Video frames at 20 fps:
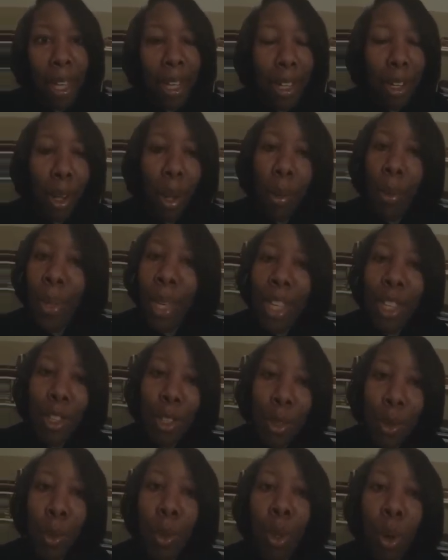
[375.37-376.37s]
Know that
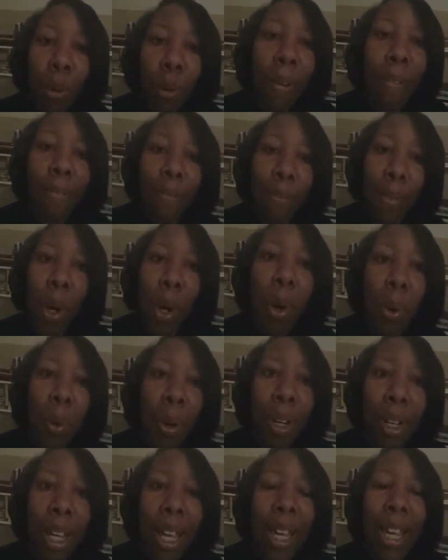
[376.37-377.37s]
you going
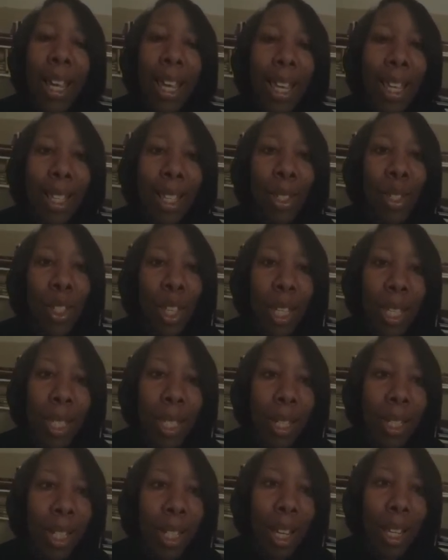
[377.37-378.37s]
forward is
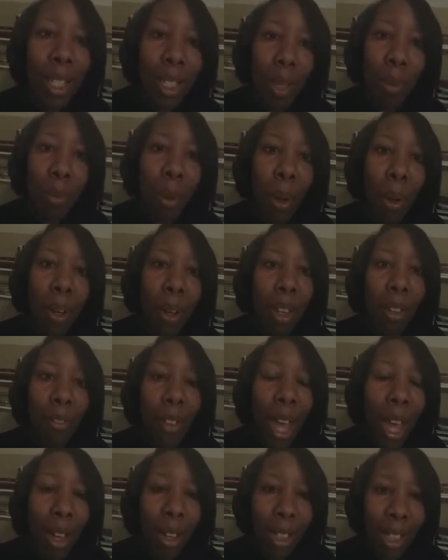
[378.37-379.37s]
just a testimony
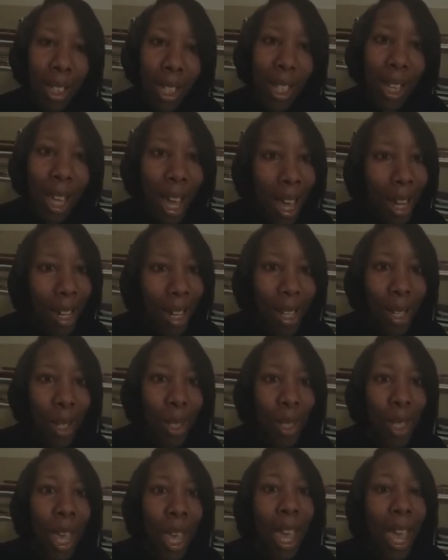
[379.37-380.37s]
of how good God
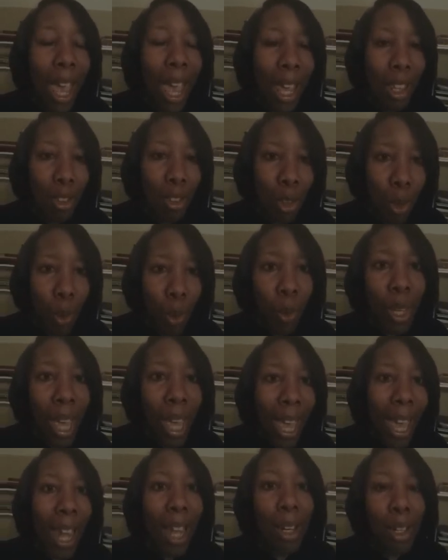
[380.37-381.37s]
is, and you
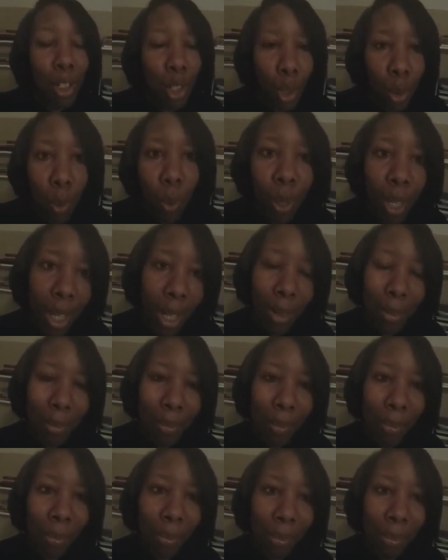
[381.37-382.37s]
can do it.
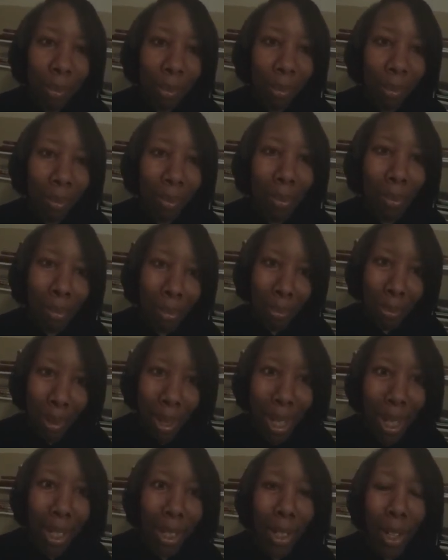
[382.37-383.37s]

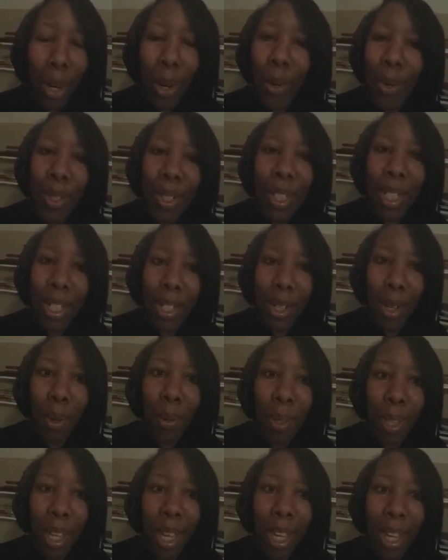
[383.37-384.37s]
Be encouraged and
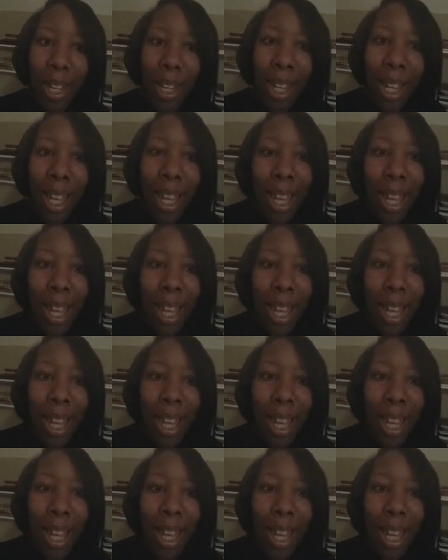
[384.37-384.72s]
know that.